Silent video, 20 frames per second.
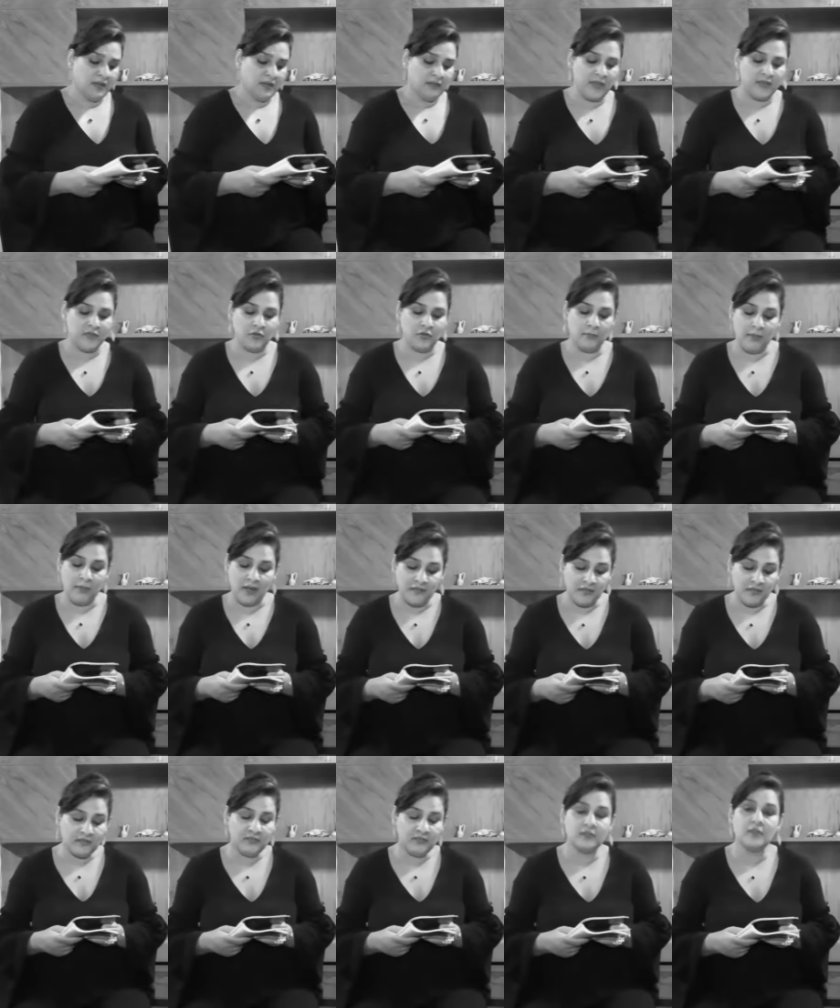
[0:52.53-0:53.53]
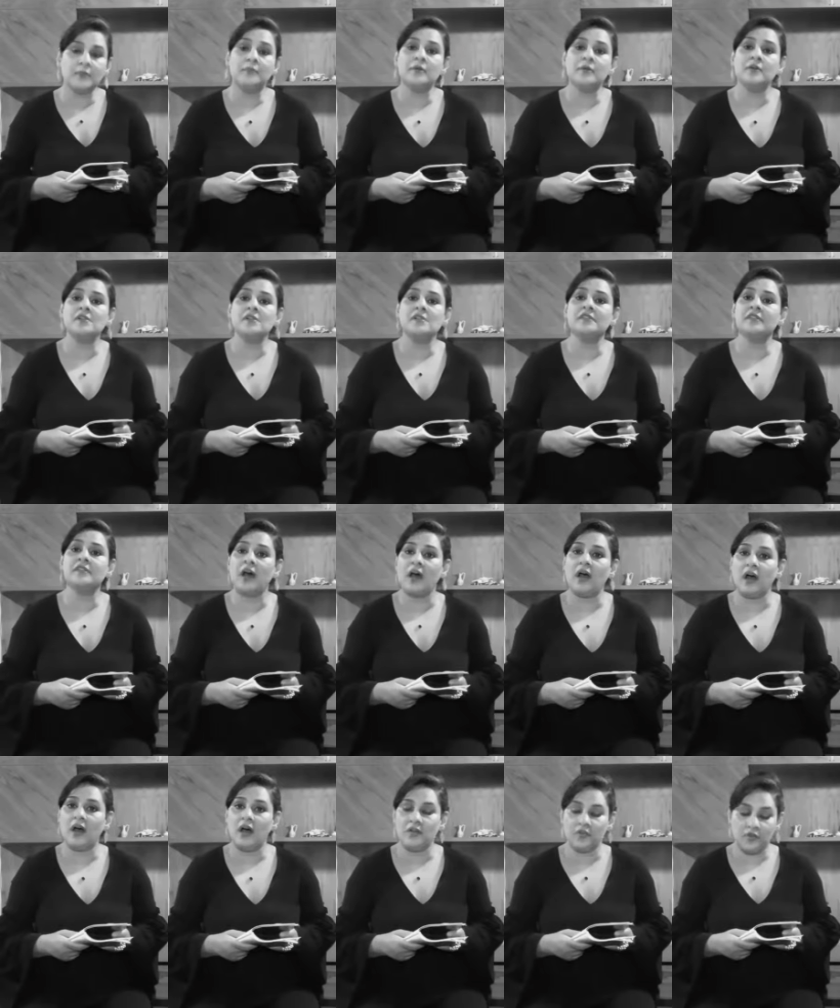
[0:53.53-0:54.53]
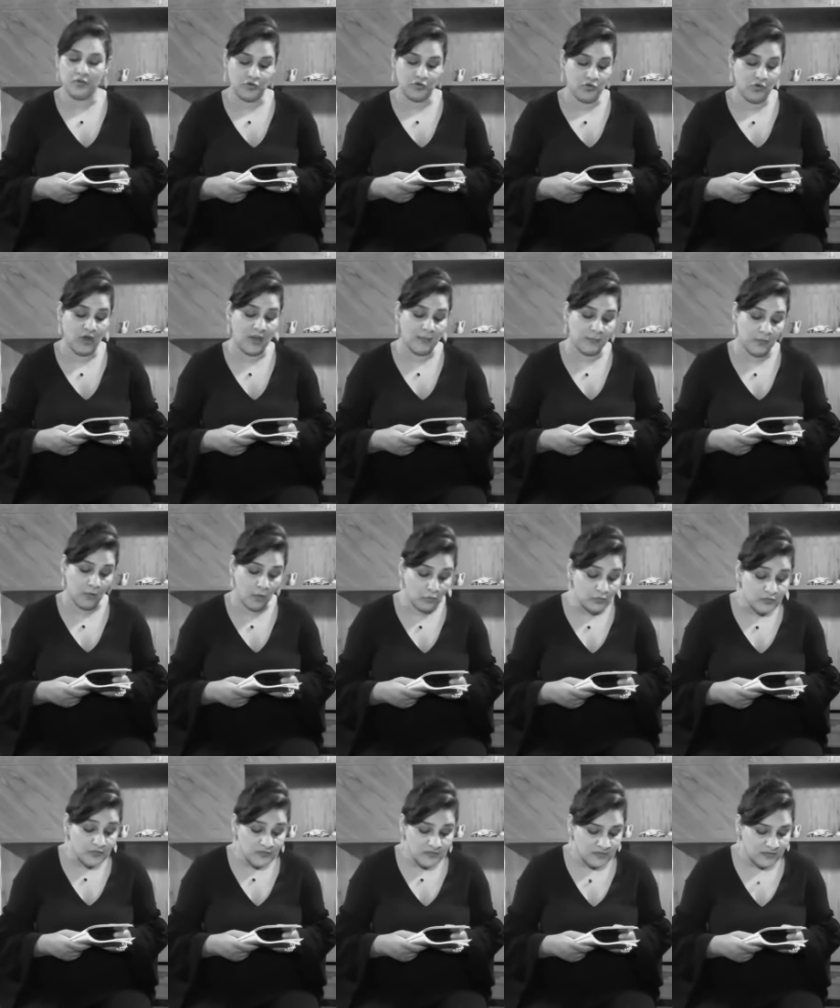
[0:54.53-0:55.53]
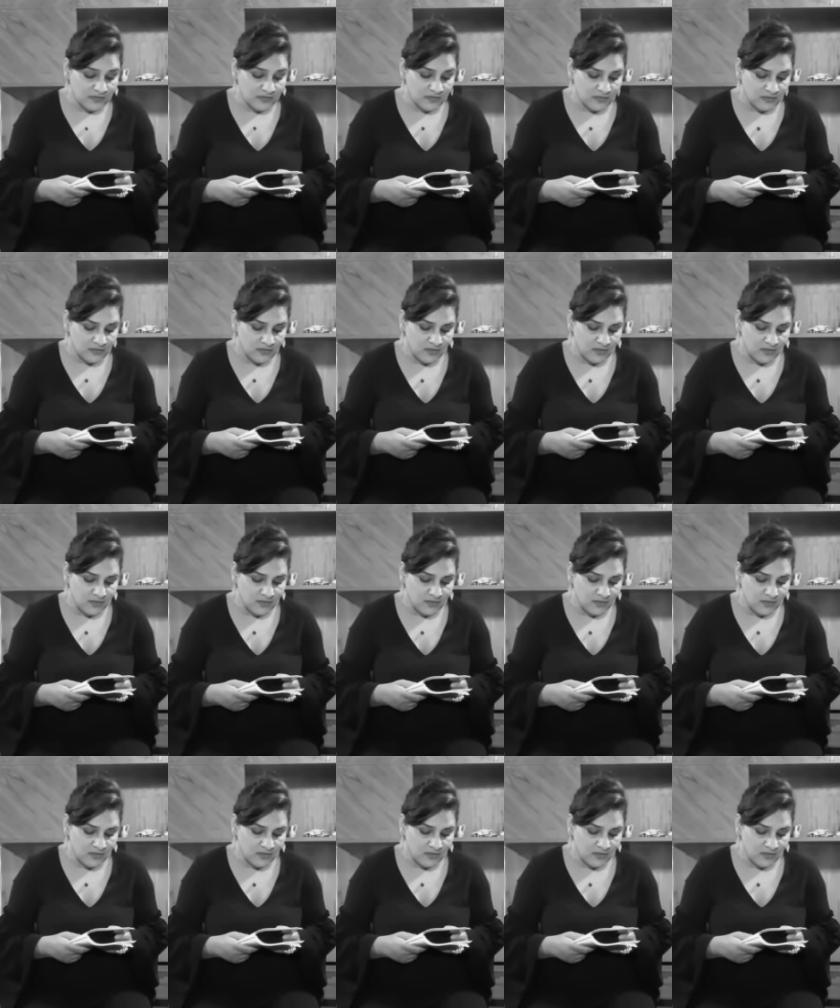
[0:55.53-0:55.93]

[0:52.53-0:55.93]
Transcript: that your mother's nipples are dry bones?